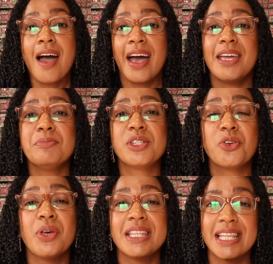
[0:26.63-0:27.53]
I am
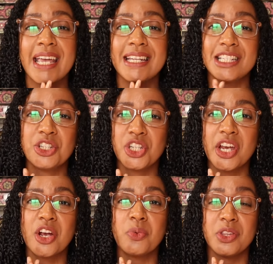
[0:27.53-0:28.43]
so excited to
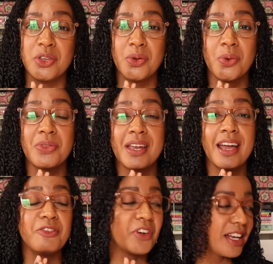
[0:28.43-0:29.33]
share with you that
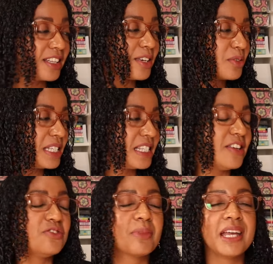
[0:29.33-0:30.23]
I finally
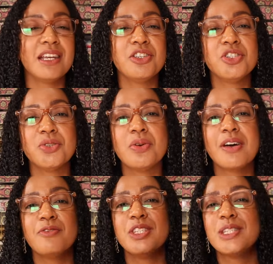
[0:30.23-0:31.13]
received my issue
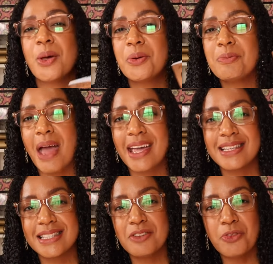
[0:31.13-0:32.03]
of Sewn
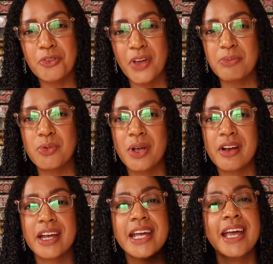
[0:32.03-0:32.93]
magazine for
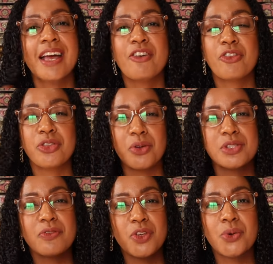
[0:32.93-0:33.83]
February. For
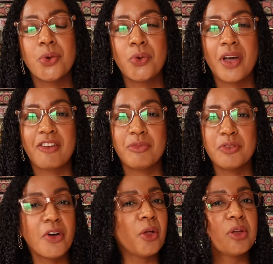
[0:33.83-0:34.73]
those of you who have
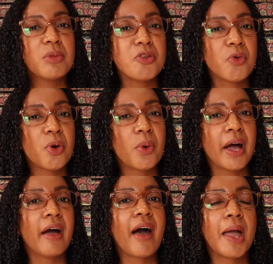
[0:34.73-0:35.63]
been following me for a
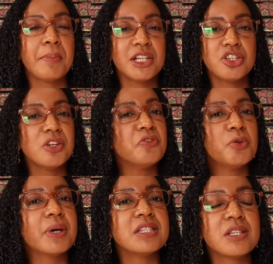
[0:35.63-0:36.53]
while, I mentioned a
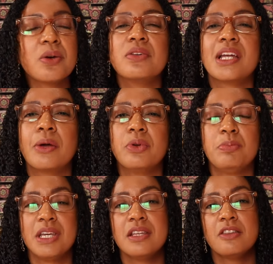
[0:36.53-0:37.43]
few months ago that I would
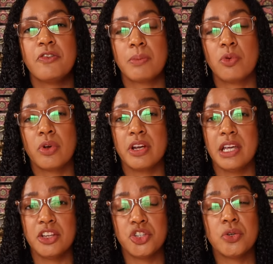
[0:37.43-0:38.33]
be in the February
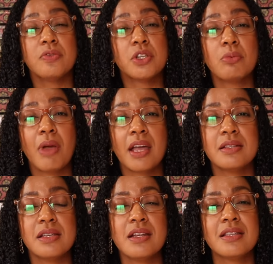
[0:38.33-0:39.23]
issue of Sewn
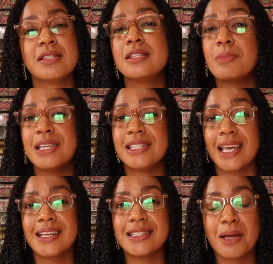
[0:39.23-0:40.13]
magazine. This is my
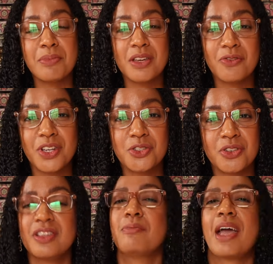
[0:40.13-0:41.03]
second time being
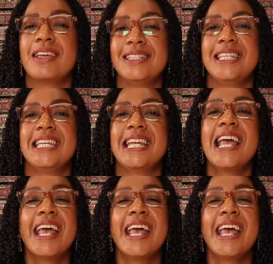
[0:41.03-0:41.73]
featured in the magazine,